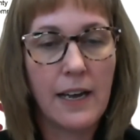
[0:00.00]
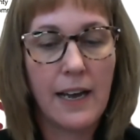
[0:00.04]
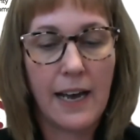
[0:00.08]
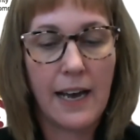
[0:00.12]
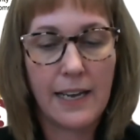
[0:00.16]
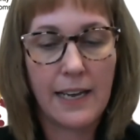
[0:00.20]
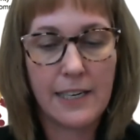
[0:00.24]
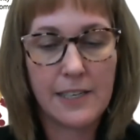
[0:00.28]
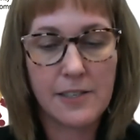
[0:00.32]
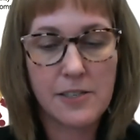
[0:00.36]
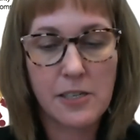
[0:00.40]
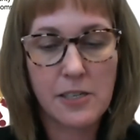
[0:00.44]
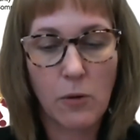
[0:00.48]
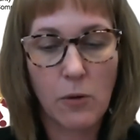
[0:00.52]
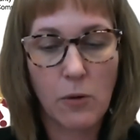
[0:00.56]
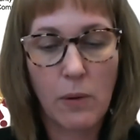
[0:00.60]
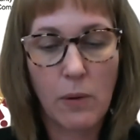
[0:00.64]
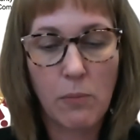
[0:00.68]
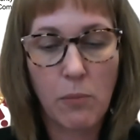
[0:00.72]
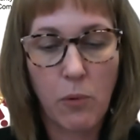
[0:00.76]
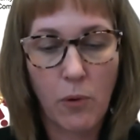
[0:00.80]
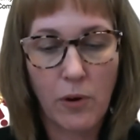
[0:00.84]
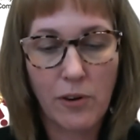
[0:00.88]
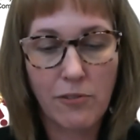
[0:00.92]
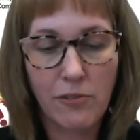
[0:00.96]
And it's so
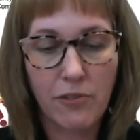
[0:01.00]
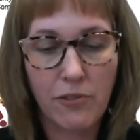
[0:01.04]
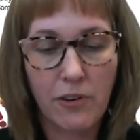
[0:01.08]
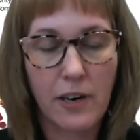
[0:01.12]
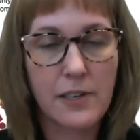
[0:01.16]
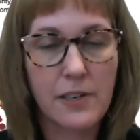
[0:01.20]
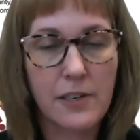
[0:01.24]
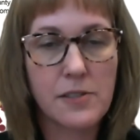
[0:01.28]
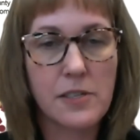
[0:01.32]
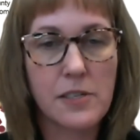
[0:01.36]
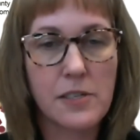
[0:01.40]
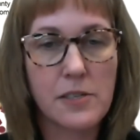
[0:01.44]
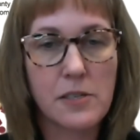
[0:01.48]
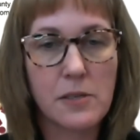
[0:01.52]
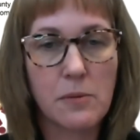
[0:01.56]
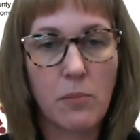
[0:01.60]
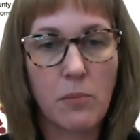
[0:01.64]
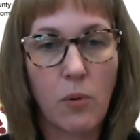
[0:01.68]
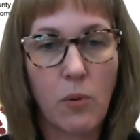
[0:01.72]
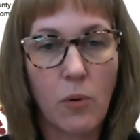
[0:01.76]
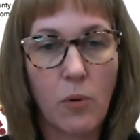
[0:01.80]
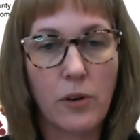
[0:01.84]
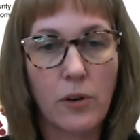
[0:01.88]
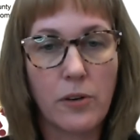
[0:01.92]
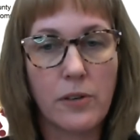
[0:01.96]
important for us to
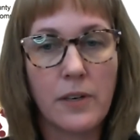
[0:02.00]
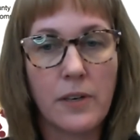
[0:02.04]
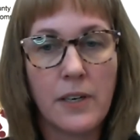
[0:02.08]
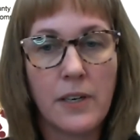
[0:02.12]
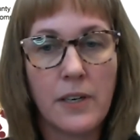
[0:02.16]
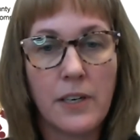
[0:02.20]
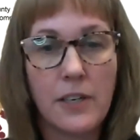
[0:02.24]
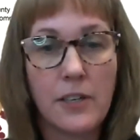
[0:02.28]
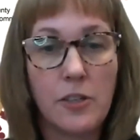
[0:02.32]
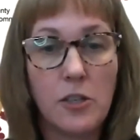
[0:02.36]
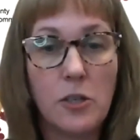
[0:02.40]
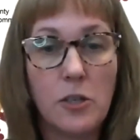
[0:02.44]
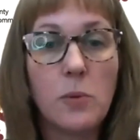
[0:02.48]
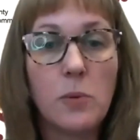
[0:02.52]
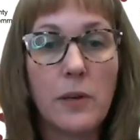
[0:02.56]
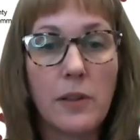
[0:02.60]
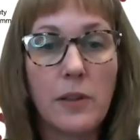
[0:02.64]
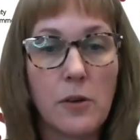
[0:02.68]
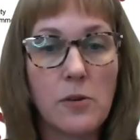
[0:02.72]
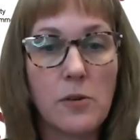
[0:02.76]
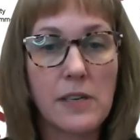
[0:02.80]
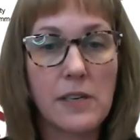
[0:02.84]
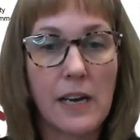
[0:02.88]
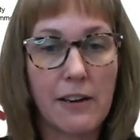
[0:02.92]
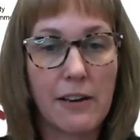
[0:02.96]
support you in
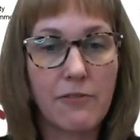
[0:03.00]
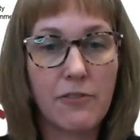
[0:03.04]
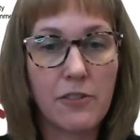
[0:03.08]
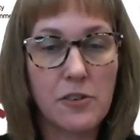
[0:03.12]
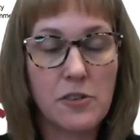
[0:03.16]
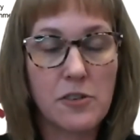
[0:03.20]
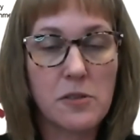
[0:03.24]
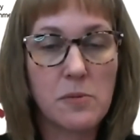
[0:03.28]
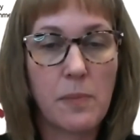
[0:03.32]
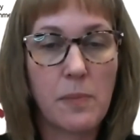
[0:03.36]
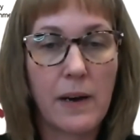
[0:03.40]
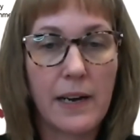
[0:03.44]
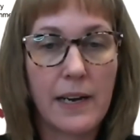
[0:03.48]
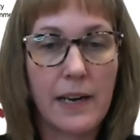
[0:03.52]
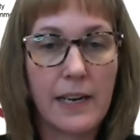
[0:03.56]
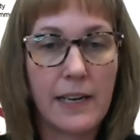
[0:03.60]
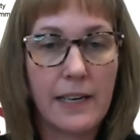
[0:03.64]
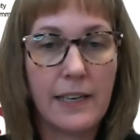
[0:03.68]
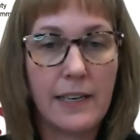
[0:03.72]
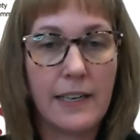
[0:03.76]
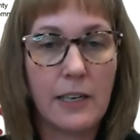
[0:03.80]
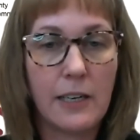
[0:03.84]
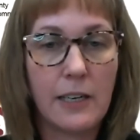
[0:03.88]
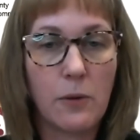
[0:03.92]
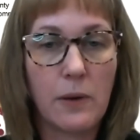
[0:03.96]
those efforts
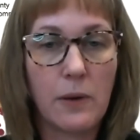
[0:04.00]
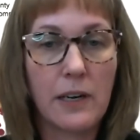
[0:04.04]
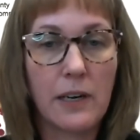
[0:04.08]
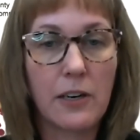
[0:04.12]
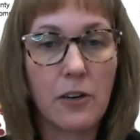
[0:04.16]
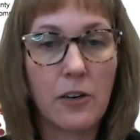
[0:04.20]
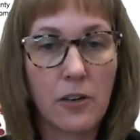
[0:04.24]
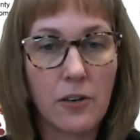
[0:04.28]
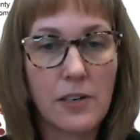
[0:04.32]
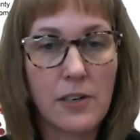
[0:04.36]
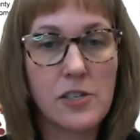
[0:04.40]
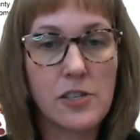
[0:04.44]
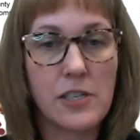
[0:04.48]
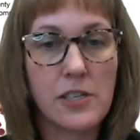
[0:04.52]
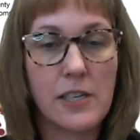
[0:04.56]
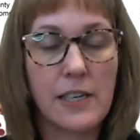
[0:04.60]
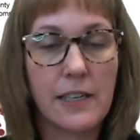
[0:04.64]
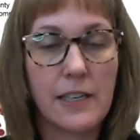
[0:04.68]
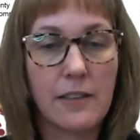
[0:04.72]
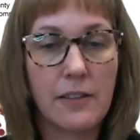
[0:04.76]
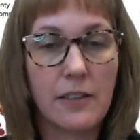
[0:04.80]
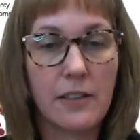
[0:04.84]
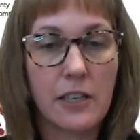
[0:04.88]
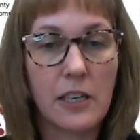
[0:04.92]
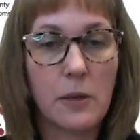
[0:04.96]
by,
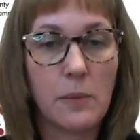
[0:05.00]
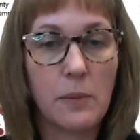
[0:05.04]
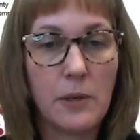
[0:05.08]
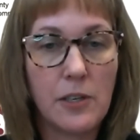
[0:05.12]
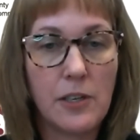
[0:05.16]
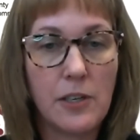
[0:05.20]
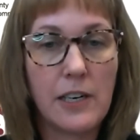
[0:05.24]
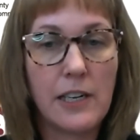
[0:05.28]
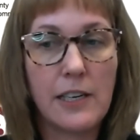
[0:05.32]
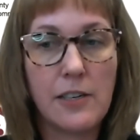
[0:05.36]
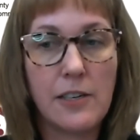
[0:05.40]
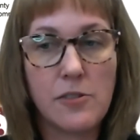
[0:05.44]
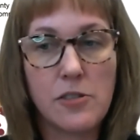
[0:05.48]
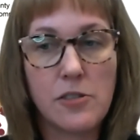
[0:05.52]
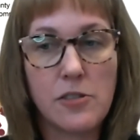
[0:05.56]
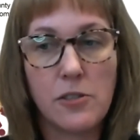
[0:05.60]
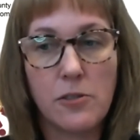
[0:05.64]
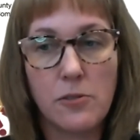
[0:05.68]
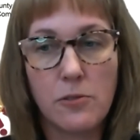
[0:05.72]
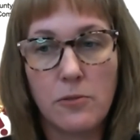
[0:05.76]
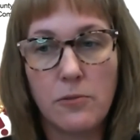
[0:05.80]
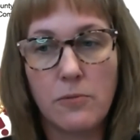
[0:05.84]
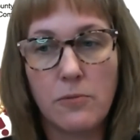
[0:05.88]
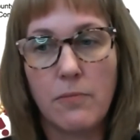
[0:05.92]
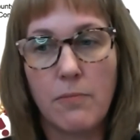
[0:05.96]
encouraging the community
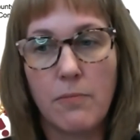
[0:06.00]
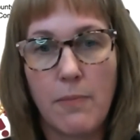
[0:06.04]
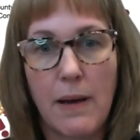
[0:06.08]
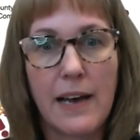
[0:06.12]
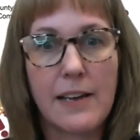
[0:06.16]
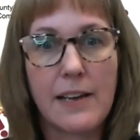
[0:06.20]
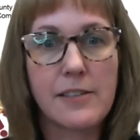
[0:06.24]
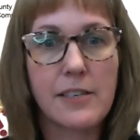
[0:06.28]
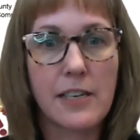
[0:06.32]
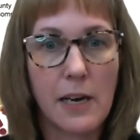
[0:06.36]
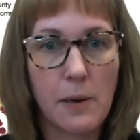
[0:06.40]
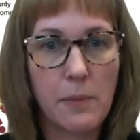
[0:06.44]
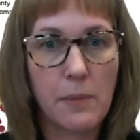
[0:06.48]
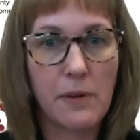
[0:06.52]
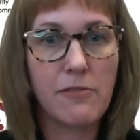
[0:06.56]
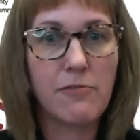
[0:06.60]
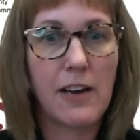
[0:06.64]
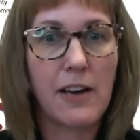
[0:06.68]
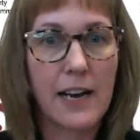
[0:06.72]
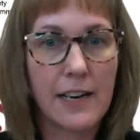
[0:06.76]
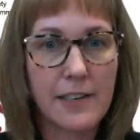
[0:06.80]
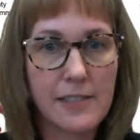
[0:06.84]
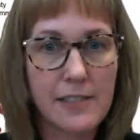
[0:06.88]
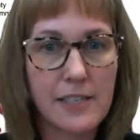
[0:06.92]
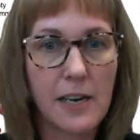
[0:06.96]
to mask up and
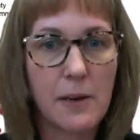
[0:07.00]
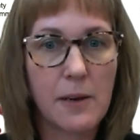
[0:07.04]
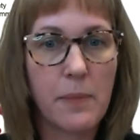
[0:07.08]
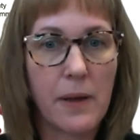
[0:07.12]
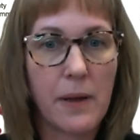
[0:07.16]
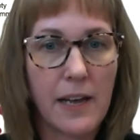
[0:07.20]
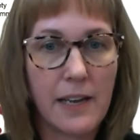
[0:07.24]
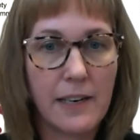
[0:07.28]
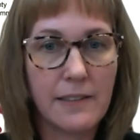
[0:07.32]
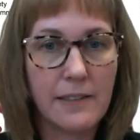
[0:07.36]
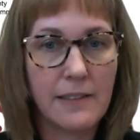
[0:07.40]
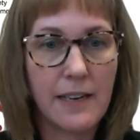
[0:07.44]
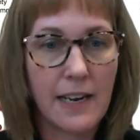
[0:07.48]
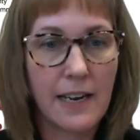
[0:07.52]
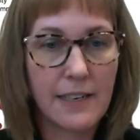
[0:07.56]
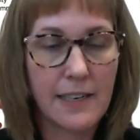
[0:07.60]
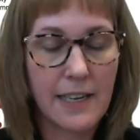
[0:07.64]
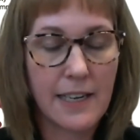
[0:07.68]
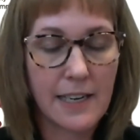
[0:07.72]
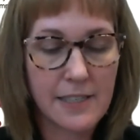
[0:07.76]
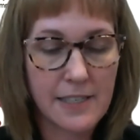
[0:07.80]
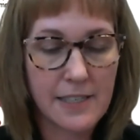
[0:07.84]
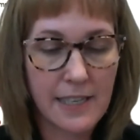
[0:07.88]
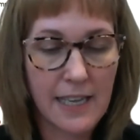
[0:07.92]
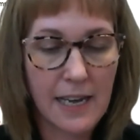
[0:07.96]
vax up and
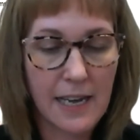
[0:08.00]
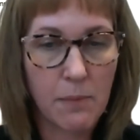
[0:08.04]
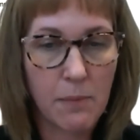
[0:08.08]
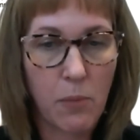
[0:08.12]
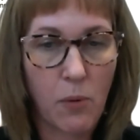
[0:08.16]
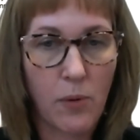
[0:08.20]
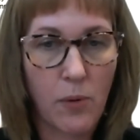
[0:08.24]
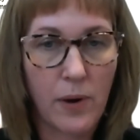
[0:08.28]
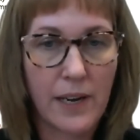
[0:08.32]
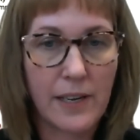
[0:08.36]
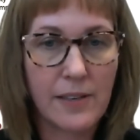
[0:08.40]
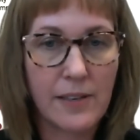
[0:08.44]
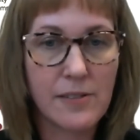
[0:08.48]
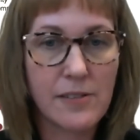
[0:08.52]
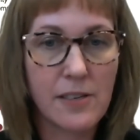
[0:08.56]
get to that point.